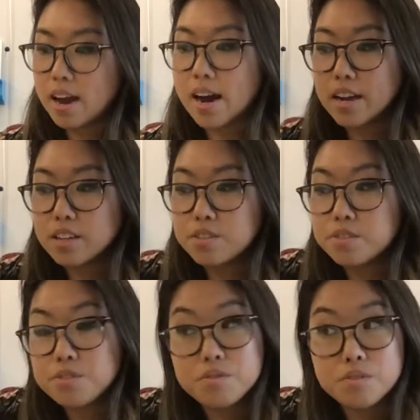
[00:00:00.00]
I could
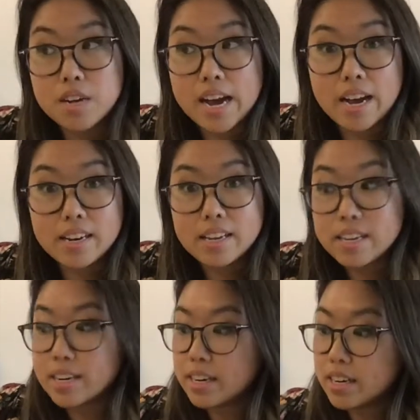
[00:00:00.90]
add it
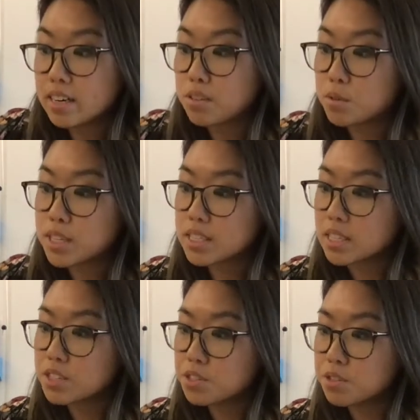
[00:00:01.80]
in here where it
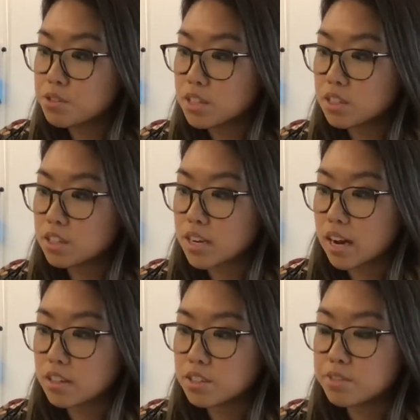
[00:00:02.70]
says you can learn
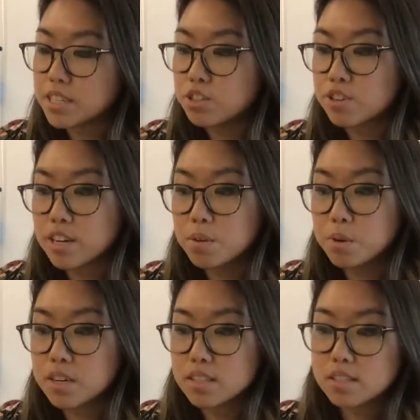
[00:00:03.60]
how to read tricky
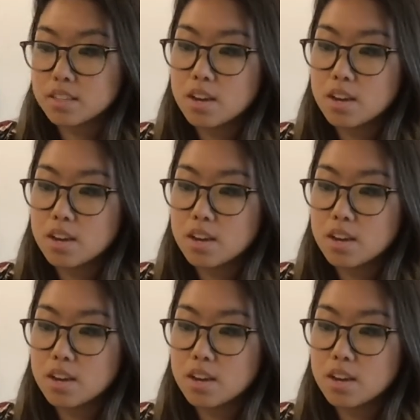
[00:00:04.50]
words.